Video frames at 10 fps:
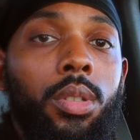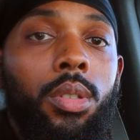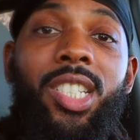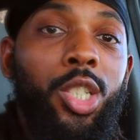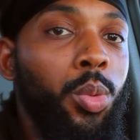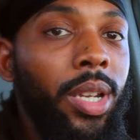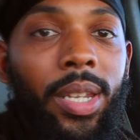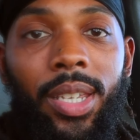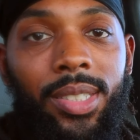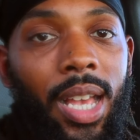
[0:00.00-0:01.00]
That's just what it
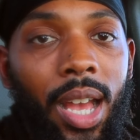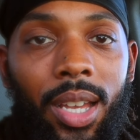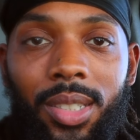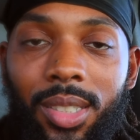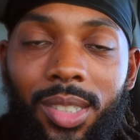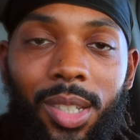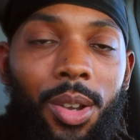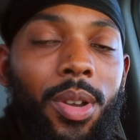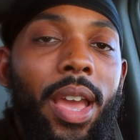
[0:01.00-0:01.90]
is, guys. So,